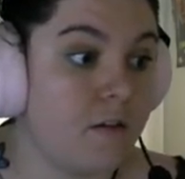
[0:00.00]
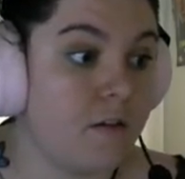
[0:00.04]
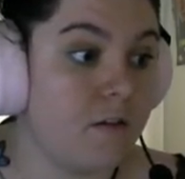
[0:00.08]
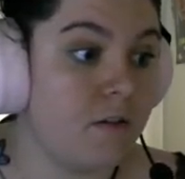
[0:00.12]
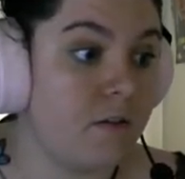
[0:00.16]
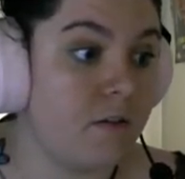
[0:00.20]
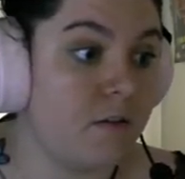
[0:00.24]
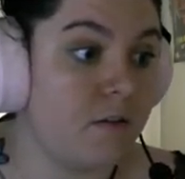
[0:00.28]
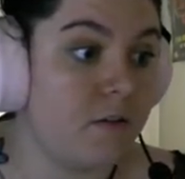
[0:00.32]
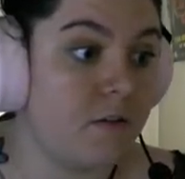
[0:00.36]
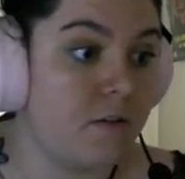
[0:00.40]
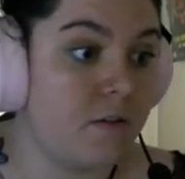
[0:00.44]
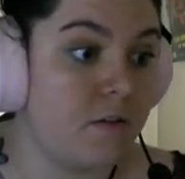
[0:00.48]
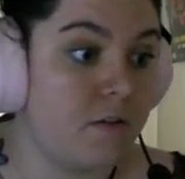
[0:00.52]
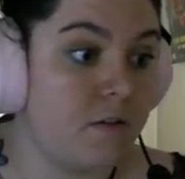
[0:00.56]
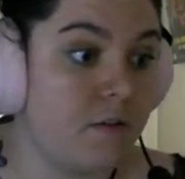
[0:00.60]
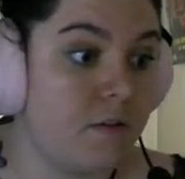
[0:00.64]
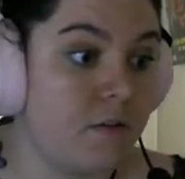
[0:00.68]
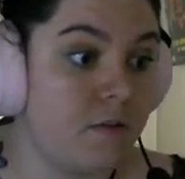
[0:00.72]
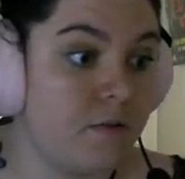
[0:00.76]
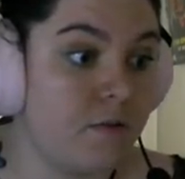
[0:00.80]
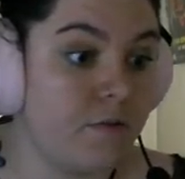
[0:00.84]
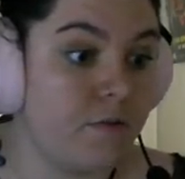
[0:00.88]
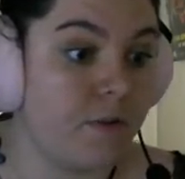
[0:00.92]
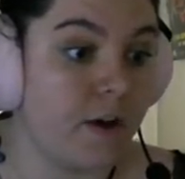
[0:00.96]
Shit.
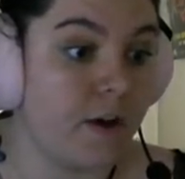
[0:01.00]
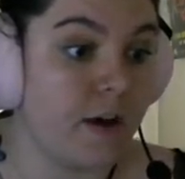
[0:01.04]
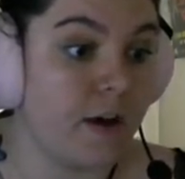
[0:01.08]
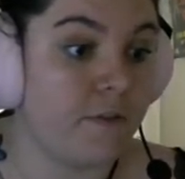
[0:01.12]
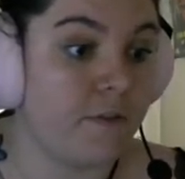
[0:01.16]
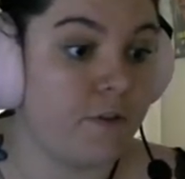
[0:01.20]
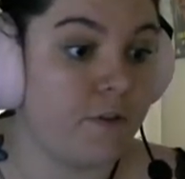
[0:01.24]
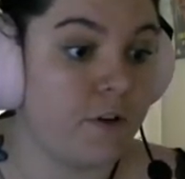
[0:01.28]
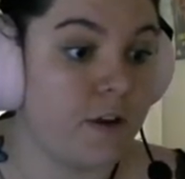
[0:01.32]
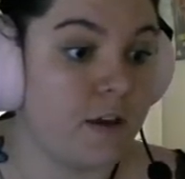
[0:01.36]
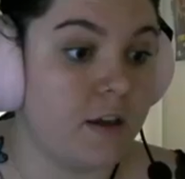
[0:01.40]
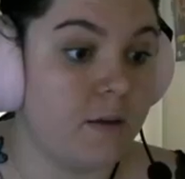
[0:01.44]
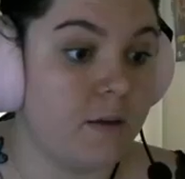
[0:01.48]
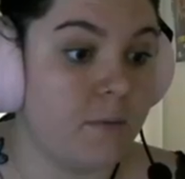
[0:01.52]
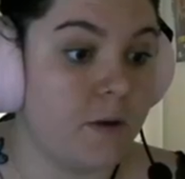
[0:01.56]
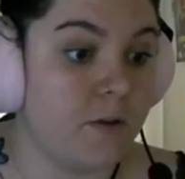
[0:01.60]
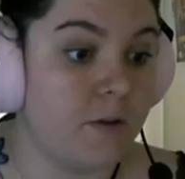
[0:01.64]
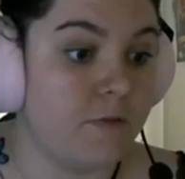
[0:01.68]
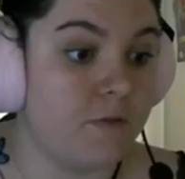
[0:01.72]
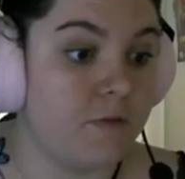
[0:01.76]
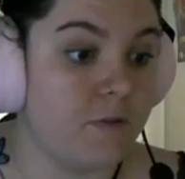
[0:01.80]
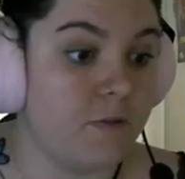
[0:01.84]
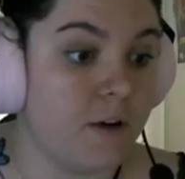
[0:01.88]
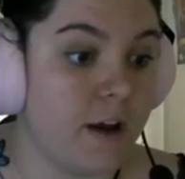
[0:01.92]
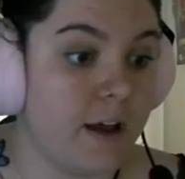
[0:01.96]
Five on
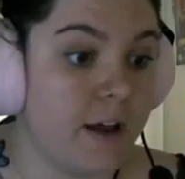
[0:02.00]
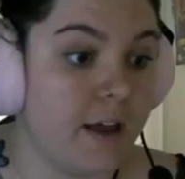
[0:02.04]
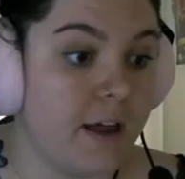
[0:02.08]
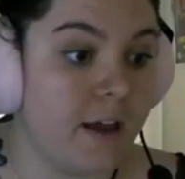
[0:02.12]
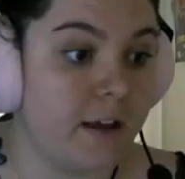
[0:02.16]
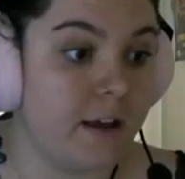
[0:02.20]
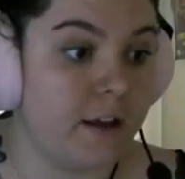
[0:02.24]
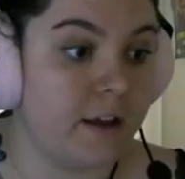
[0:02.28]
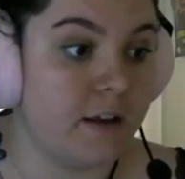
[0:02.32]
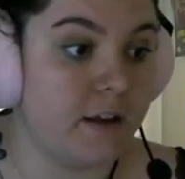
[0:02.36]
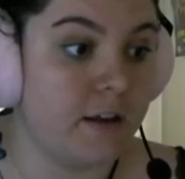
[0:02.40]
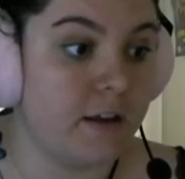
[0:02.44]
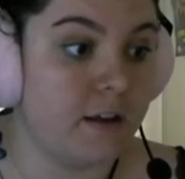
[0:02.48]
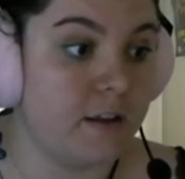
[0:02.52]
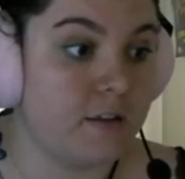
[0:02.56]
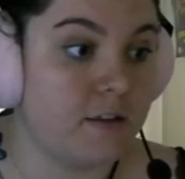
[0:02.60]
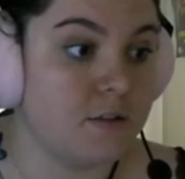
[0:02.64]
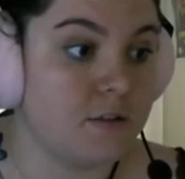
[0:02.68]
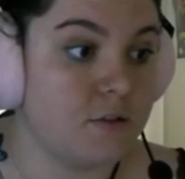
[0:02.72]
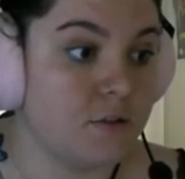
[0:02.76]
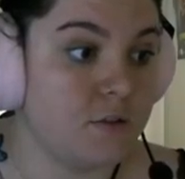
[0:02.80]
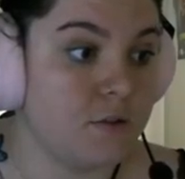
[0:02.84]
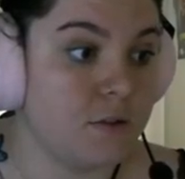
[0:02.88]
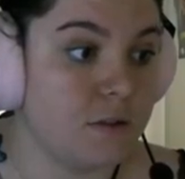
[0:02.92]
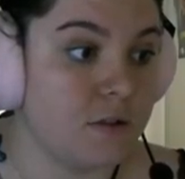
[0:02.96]
EMF right heckin' here. Let's
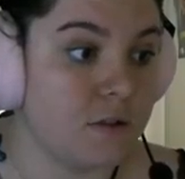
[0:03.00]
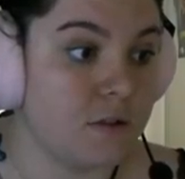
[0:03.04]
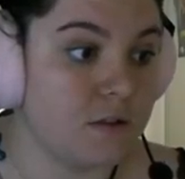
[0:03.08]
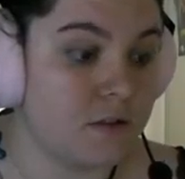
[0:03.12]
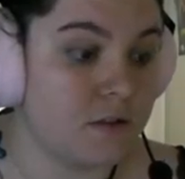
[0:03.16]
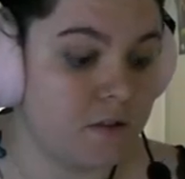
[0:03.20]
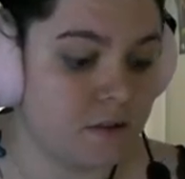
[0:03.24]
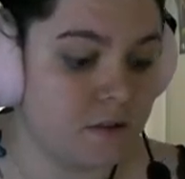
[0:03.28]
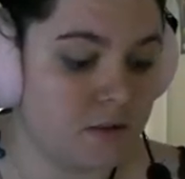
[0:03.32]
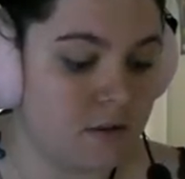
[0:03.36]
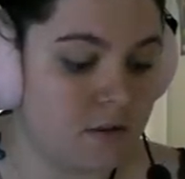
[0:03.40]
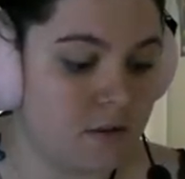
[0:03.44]
do this.